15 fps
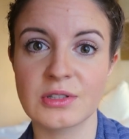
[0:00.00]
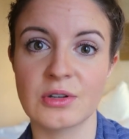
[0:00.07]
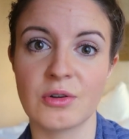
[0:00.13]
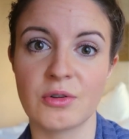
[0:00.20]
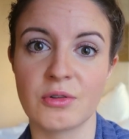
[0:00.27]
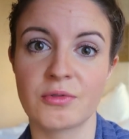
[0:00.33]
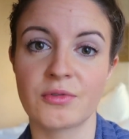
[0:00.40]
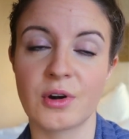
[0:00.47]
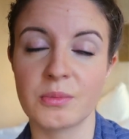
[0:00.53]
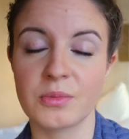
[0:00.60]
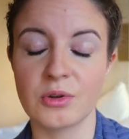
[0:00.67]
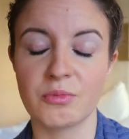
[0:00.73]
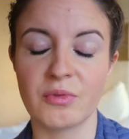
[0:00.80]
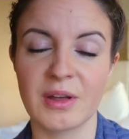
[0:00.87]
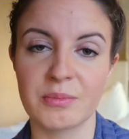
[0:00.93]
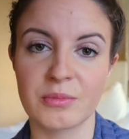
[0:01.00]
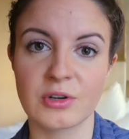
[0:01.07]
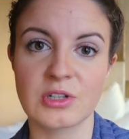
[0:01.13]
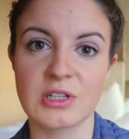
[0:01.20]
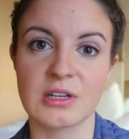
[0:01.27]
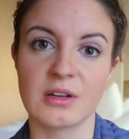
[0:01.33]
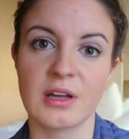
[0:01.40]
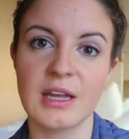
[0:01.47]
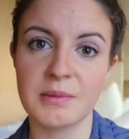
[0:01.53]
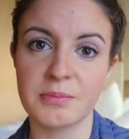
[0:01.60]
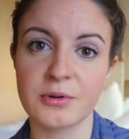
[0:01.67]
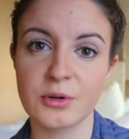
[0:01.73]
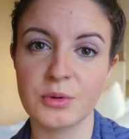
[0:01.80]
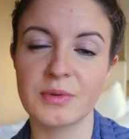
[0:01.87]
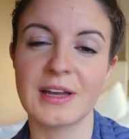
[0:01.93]
So from November till
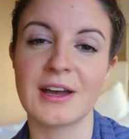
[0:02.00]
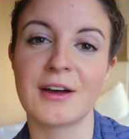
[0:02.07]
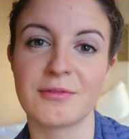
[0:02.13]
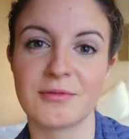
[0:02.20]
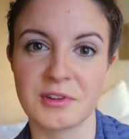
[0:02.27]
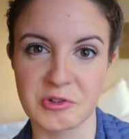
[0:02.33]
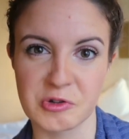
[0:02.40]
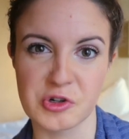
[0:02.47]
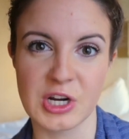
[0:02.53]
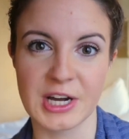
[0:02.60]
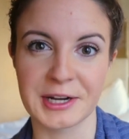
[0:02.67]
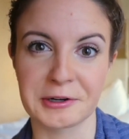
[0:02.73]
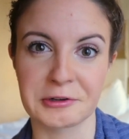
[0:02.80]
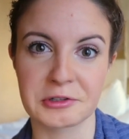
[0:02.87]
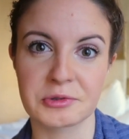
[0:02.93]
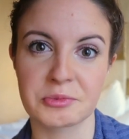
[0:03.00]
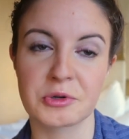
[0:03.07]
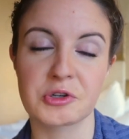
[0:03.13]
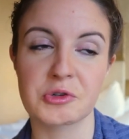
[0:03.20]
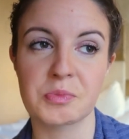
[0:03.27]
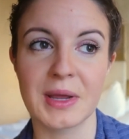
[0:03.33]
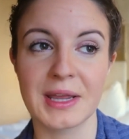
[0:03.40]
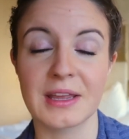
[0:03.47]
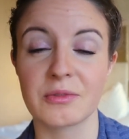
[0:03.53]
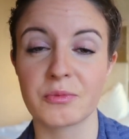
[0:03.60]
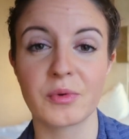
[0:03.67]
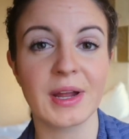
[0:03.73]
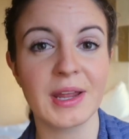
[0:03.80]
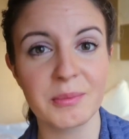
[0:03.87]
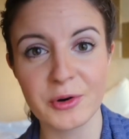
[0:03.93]
April we have winter tires, which make
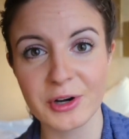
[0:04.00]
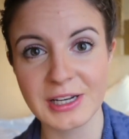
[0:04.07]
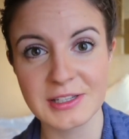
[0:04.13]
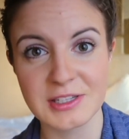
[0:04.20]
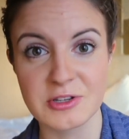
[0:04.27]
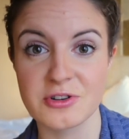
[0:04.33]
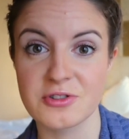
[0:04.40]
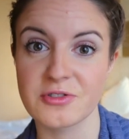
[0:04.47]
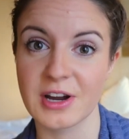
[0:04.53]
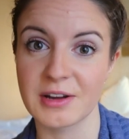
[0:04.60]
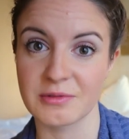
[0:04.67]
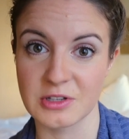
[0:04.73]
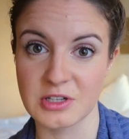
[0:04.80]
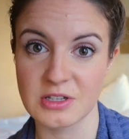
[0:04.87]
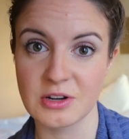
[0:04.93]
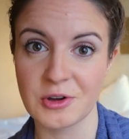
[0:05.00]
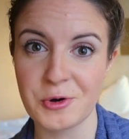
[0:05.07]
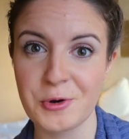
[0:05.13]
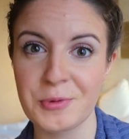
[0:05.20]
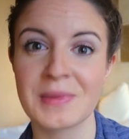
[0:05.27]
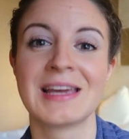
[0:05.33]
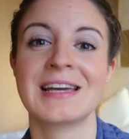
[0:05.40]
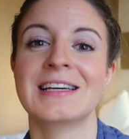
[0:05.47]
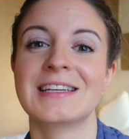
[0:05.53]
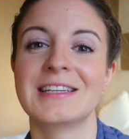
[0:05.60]
it way more easy to drive on snow.